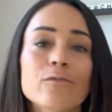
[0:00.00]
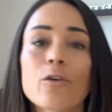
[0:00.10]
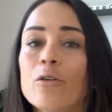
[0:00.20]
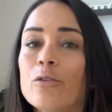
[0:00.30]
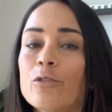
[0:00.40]

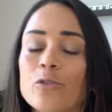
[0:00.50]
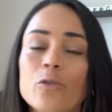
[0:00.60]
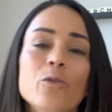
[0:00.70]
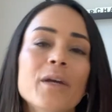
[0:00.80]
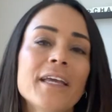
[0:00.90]
roles,
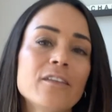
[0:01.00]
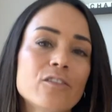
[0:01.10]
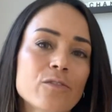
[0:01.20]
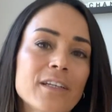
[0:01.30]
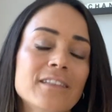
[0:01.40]
or
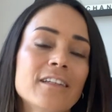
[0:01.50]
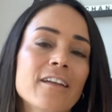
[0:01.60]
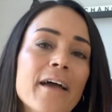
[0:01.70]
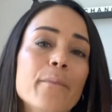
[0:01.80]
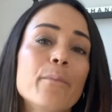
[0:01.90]
industries that
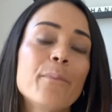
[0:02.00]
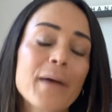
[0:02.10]
align